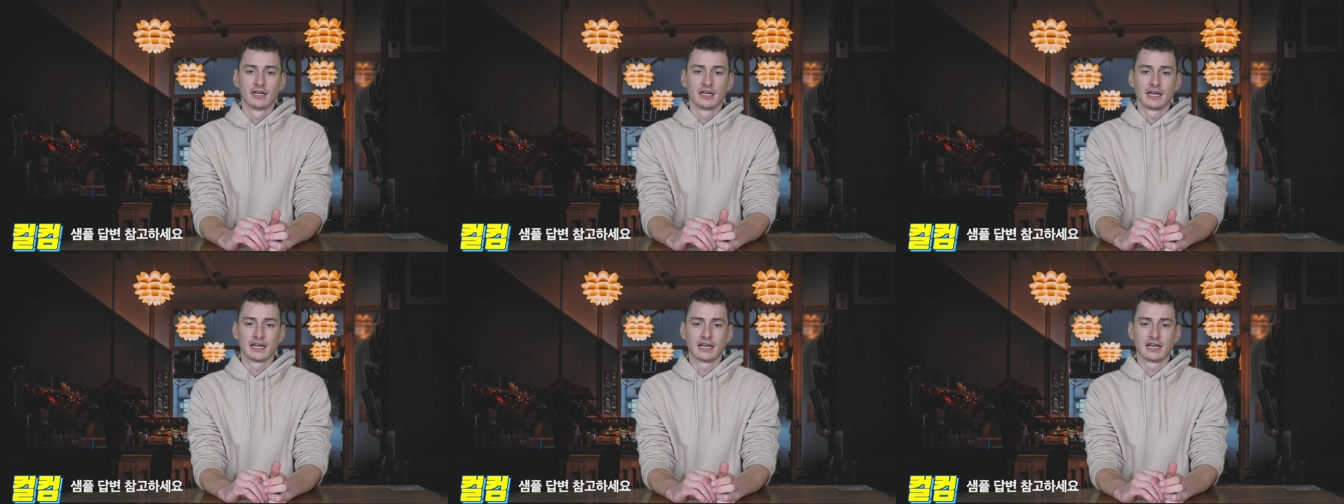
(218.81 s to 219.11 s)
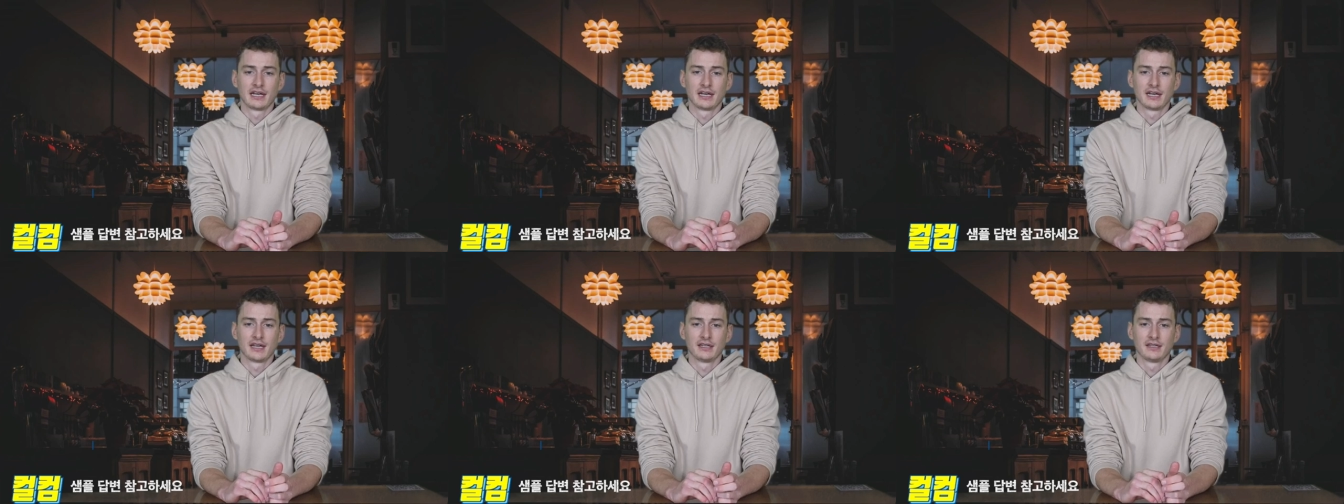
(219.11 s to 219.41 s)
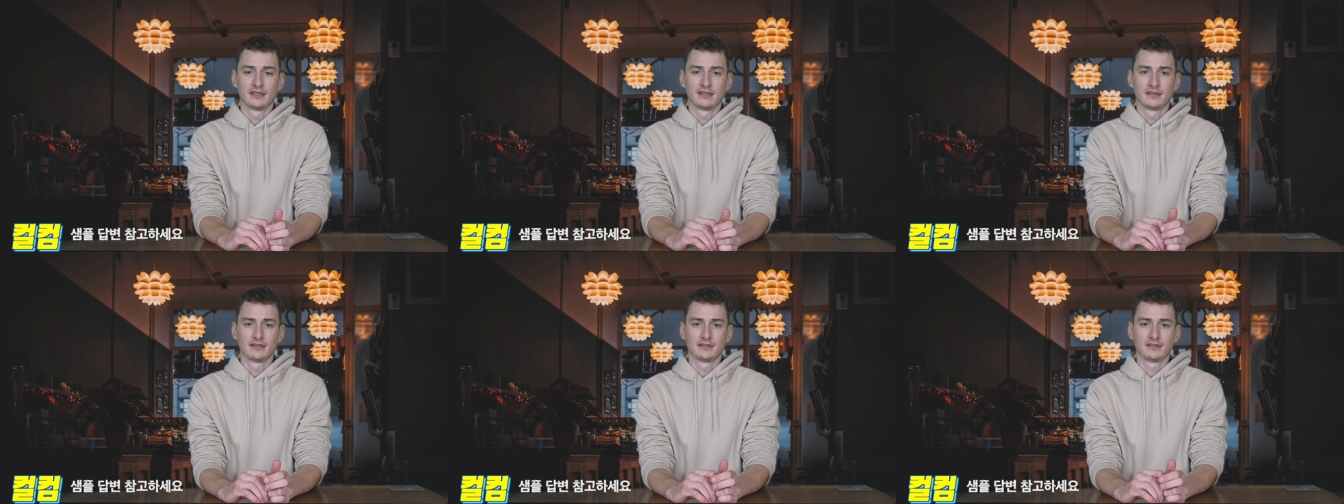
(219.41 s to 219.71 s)

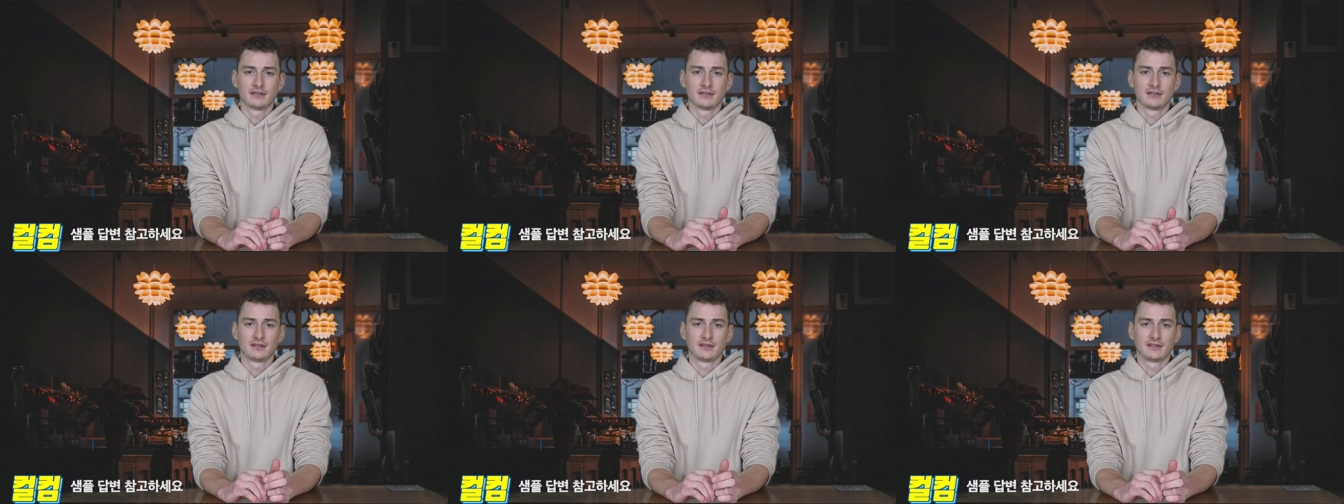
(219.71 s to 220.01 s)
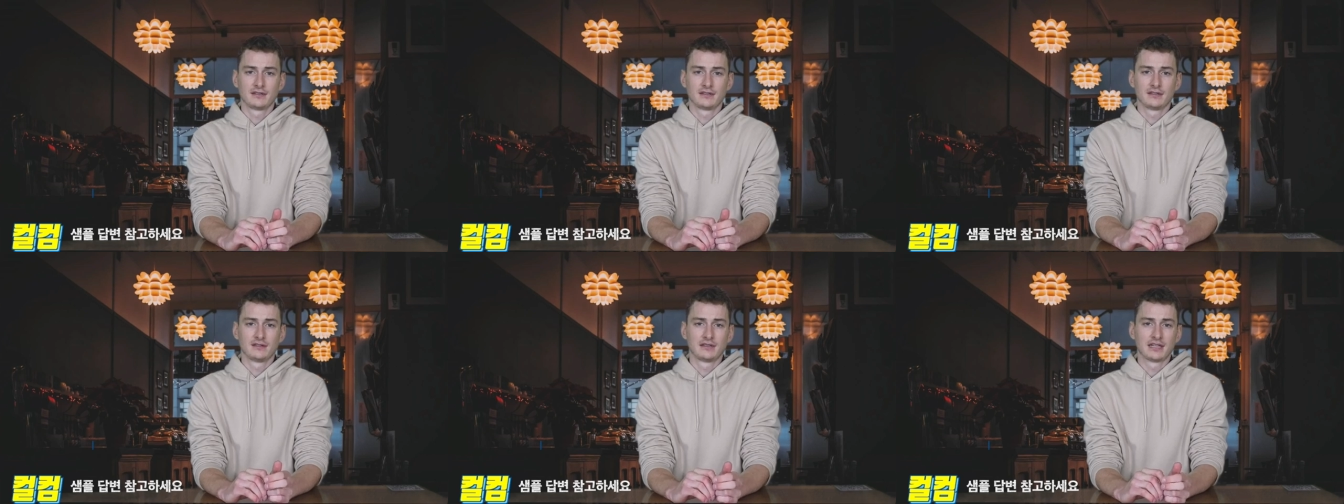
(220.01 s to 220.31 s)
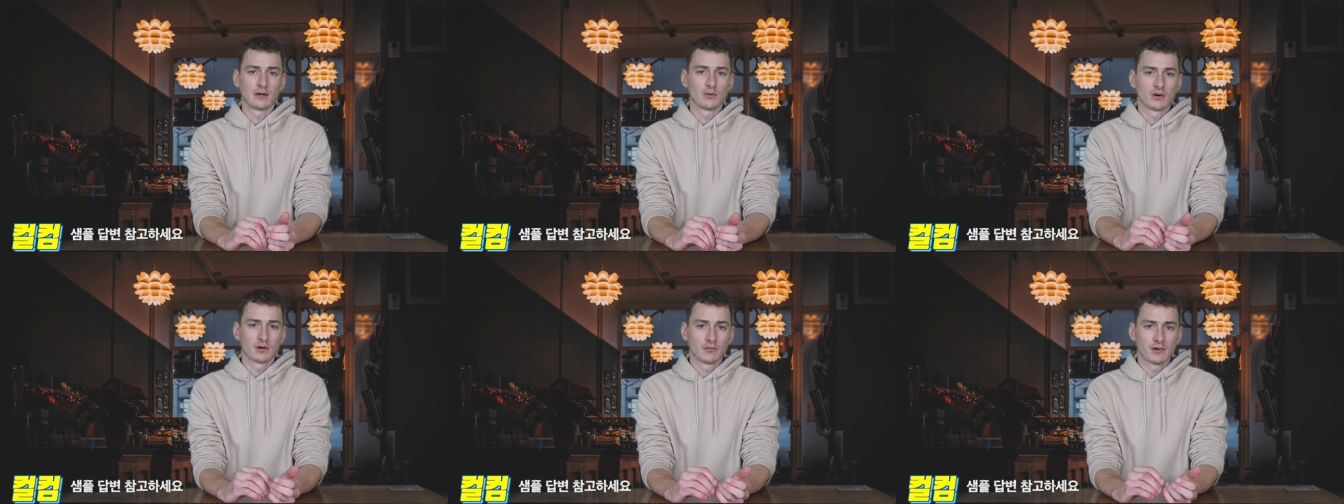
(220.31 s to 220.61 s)
And
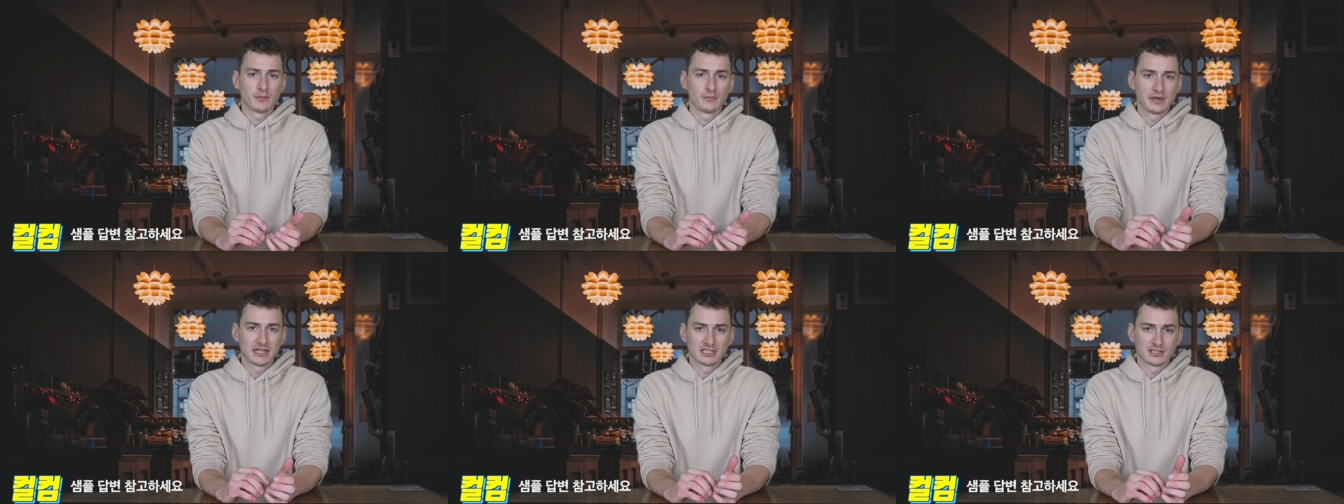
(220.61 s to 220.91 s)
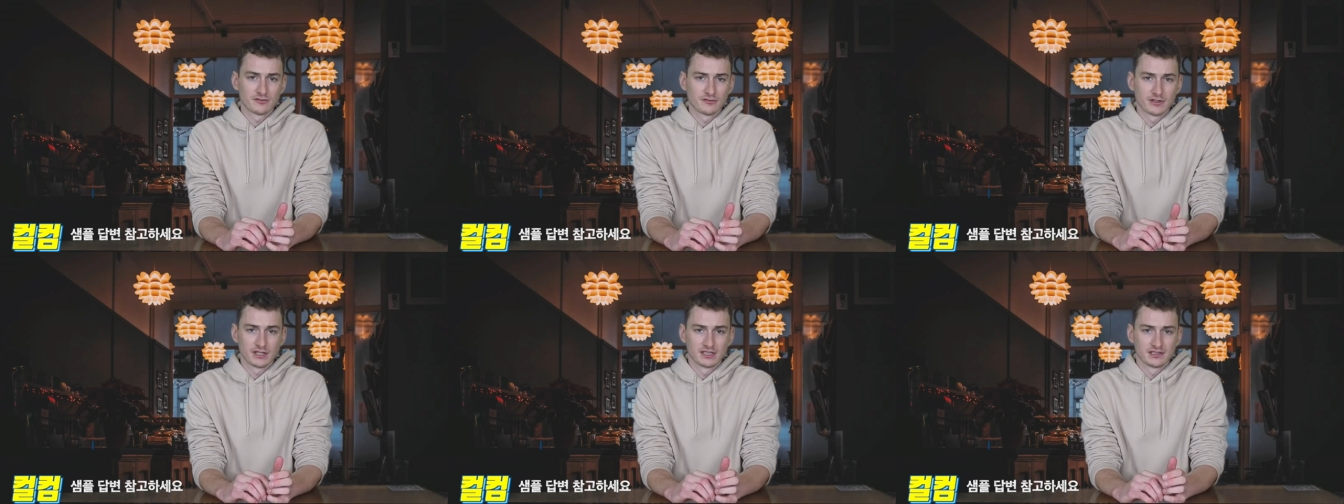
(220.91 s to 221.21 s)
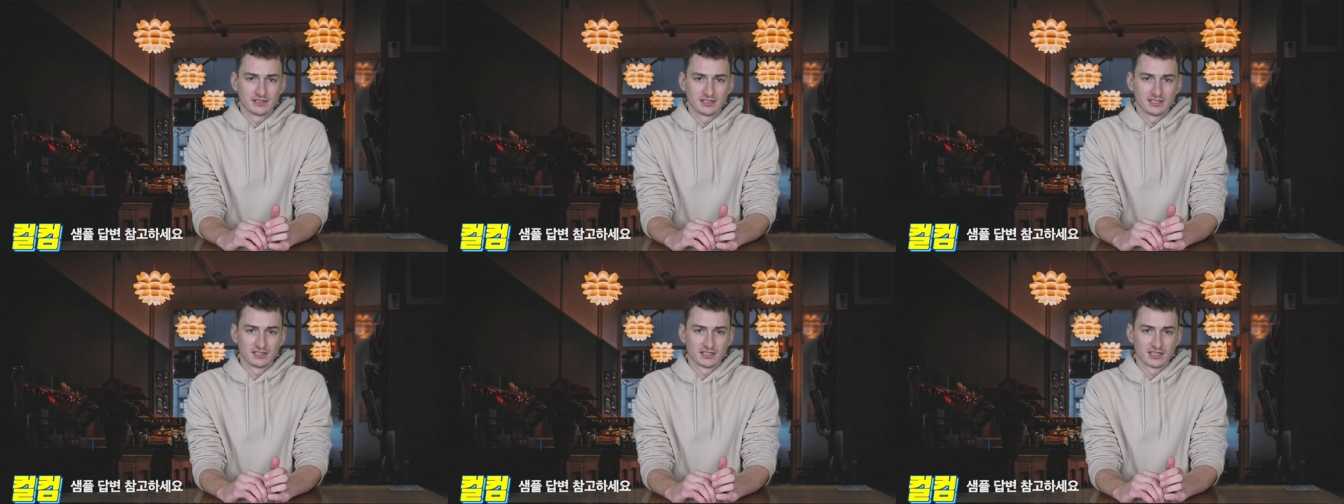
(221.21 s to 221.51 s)
they were my best
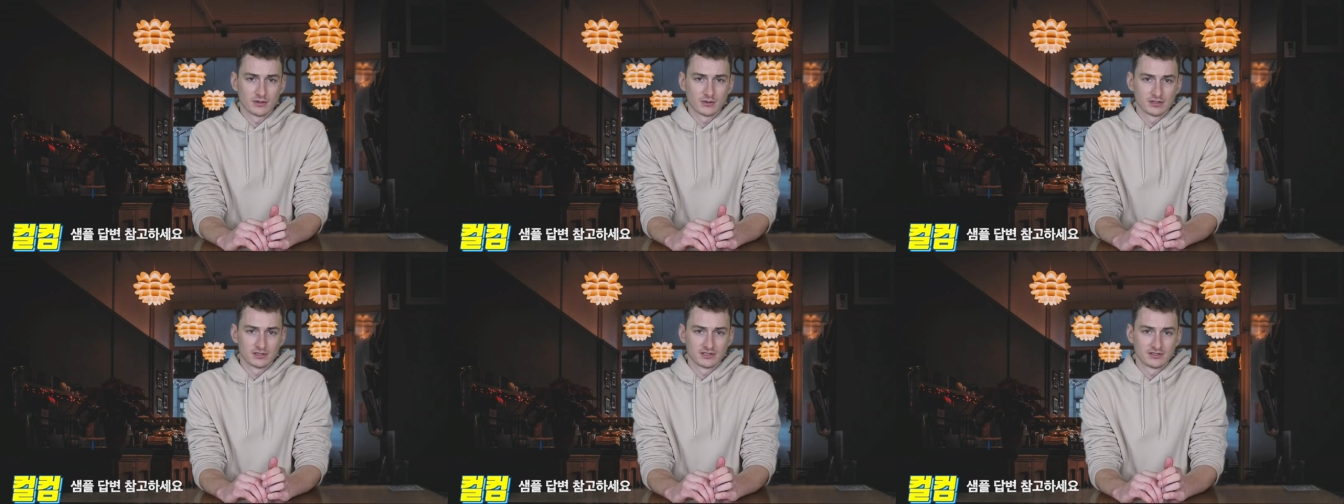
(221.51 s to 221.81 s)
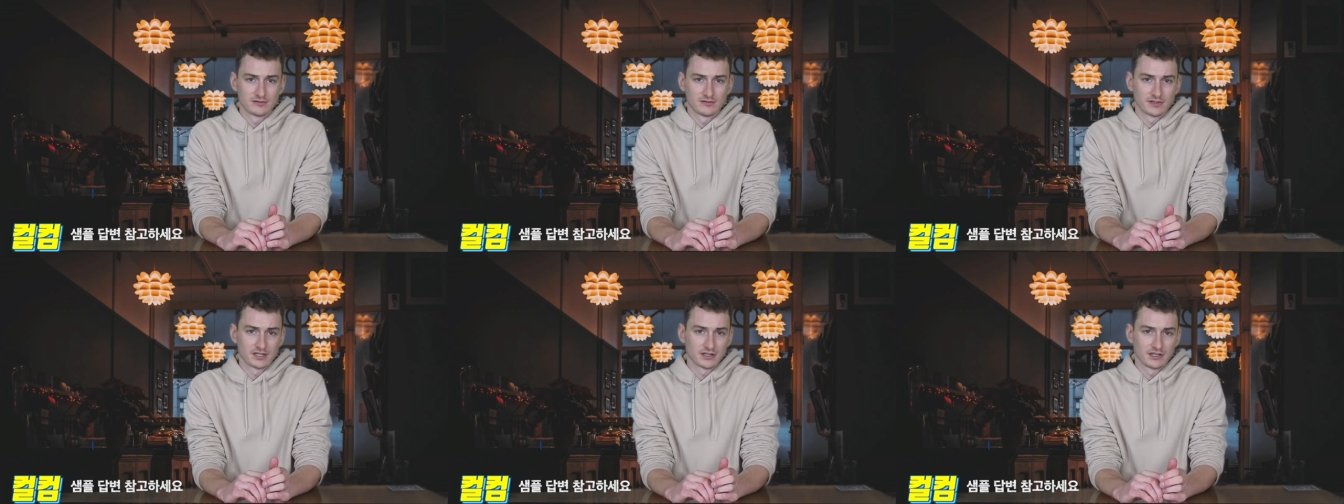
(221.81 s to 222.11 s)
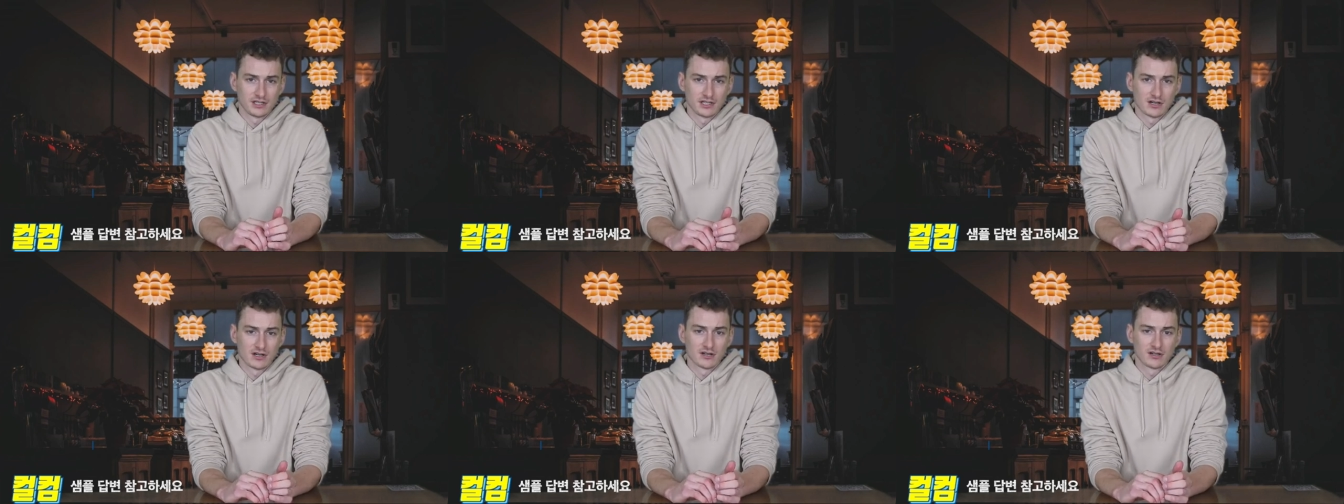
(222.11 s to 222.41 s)
friends since I was
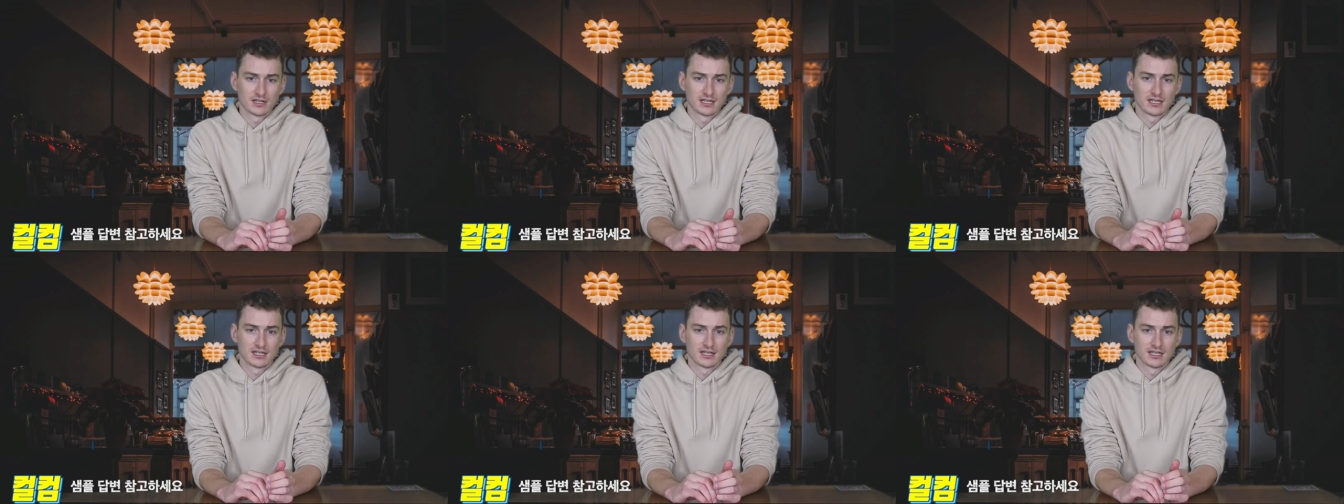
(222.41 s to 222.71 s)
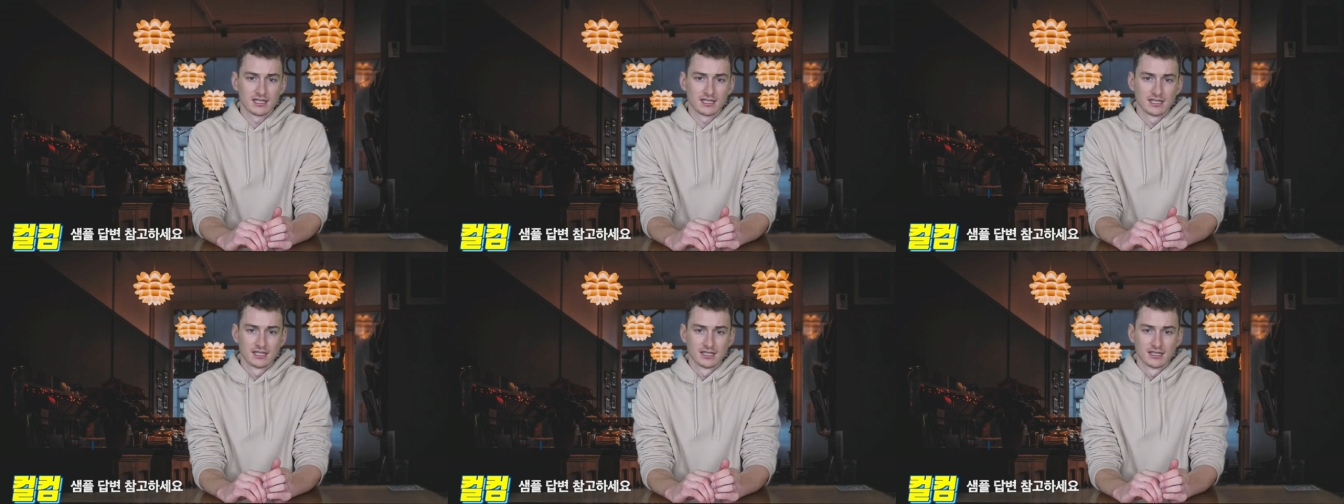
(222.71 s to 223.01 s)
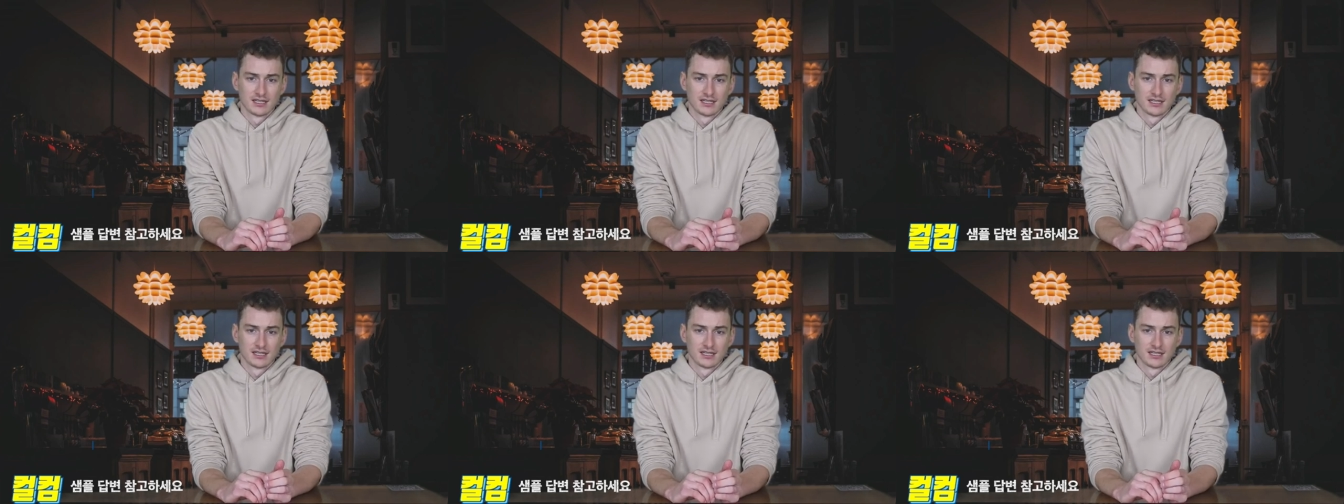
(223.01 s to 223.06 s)
very young, and